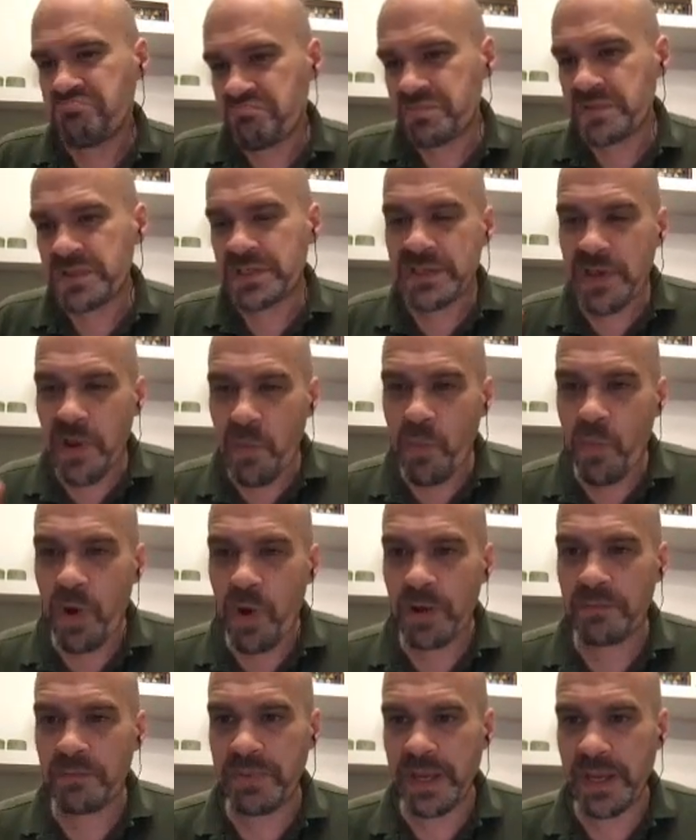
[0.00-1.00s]

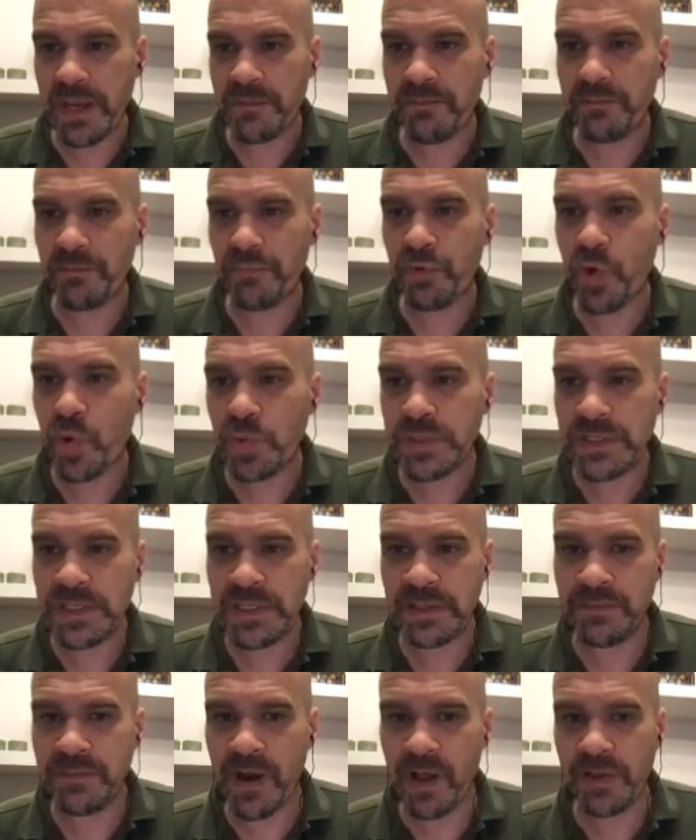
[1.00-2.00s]
somewhat big
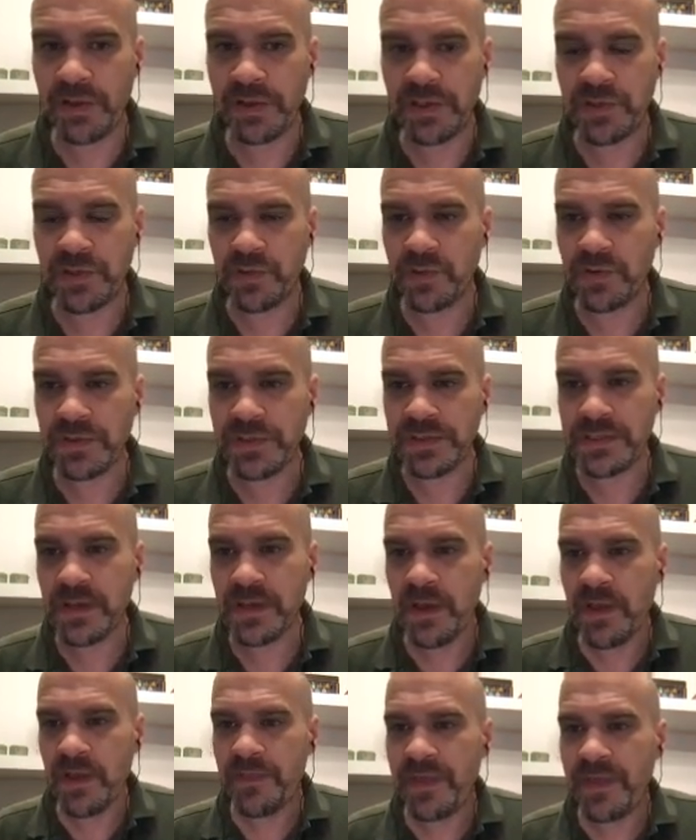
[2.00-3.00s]
protein molecules
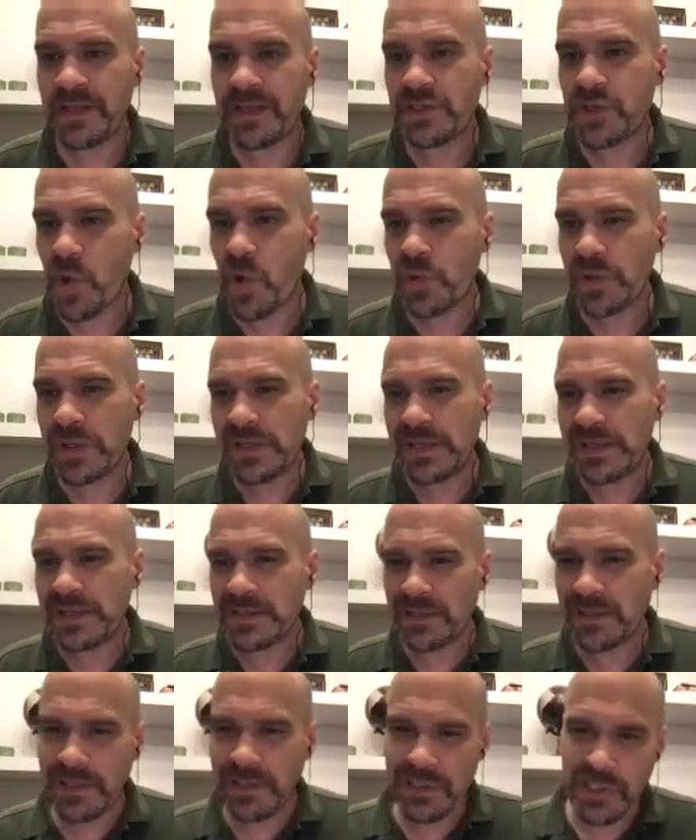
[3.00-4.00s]
that don't
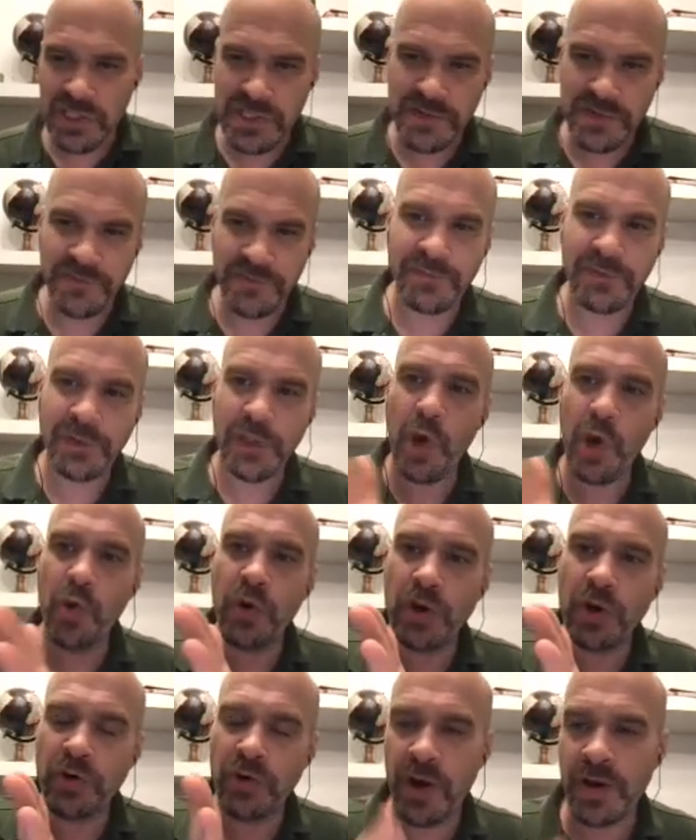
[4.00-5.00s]
easily just flow
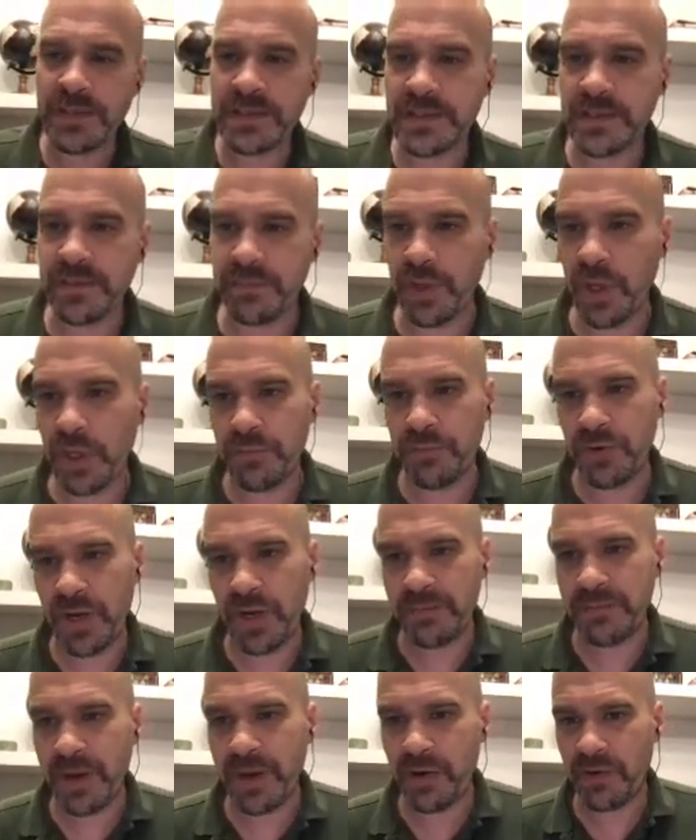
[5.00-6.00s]
across the
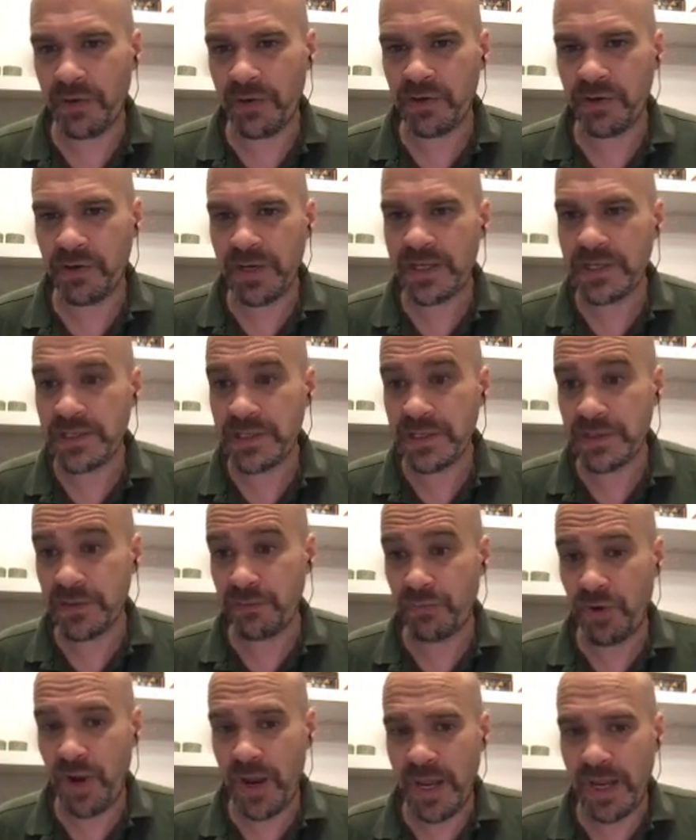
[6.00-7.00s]
blood-brain barrier into the
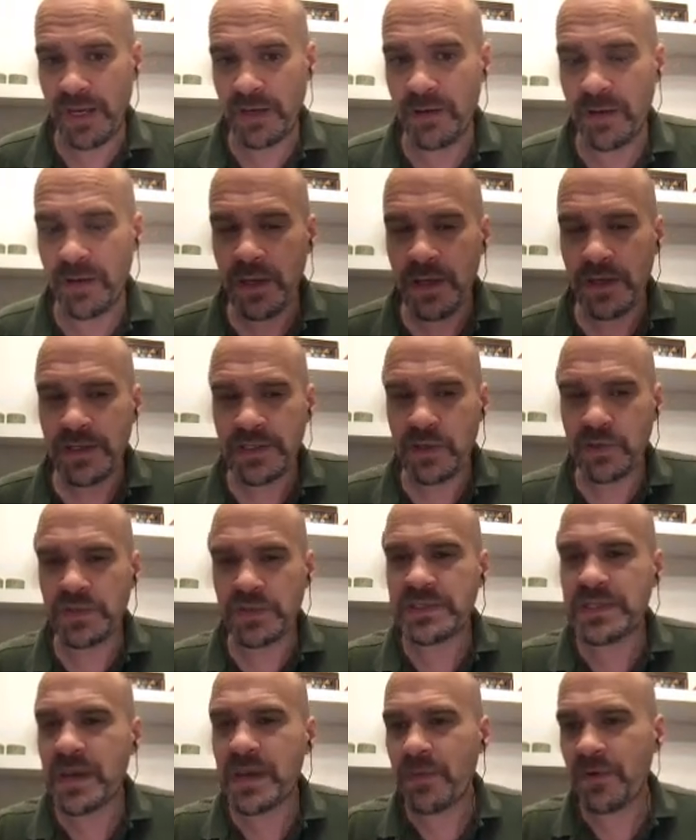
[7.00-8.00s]
brain. So
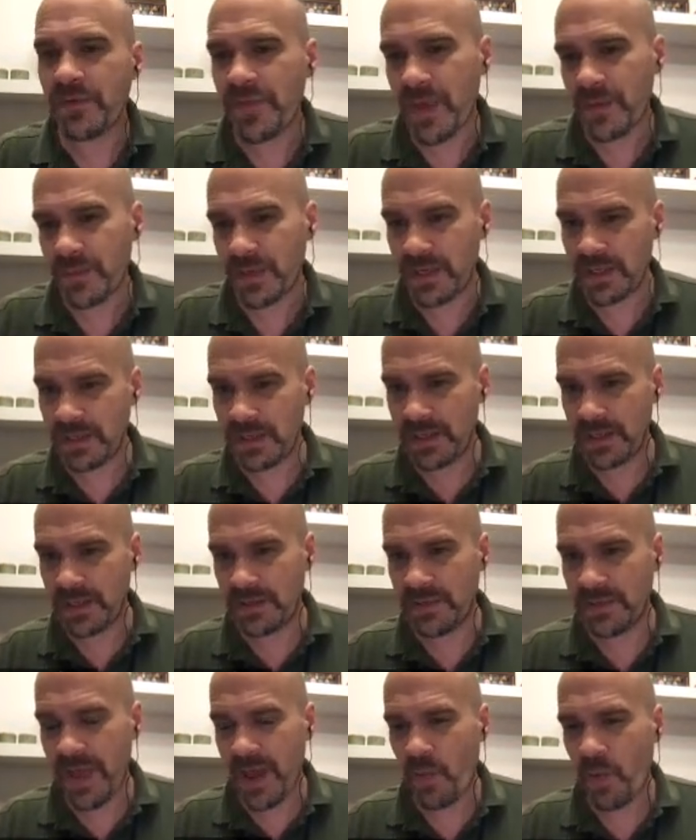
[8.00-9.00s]
some of them can get
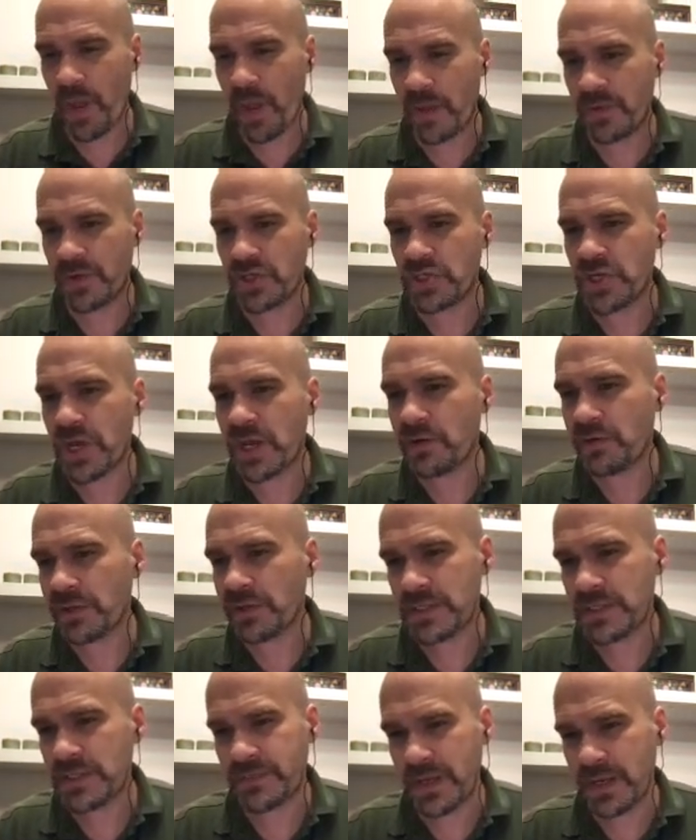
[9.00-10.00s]
in that way, but
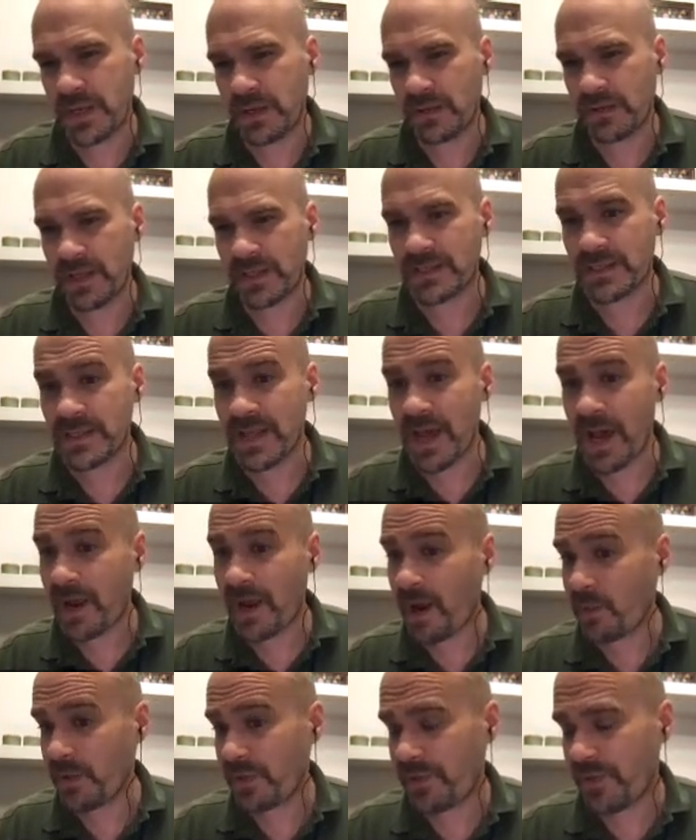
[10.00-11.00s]
generally speaking, that's not
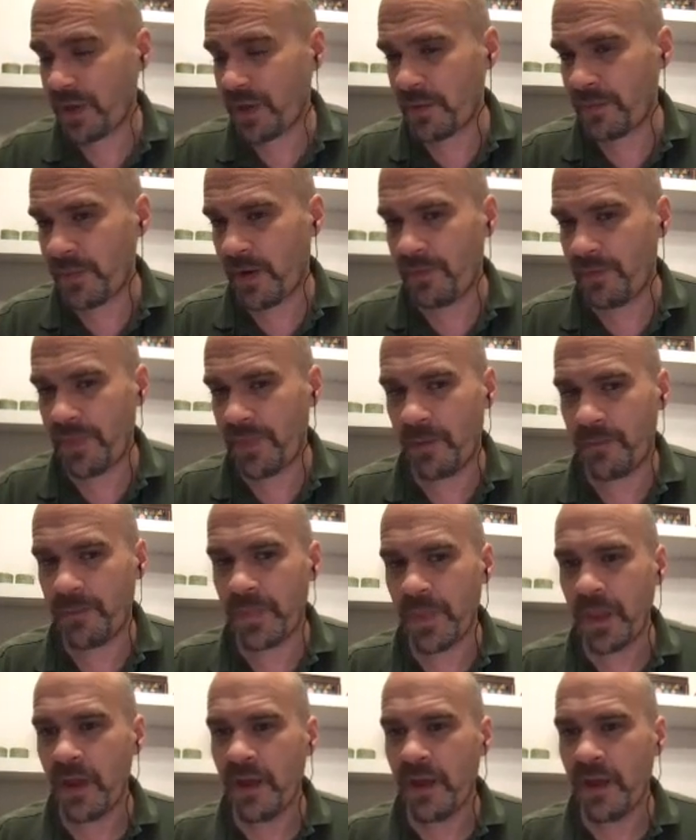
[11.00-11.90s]
how we think about them.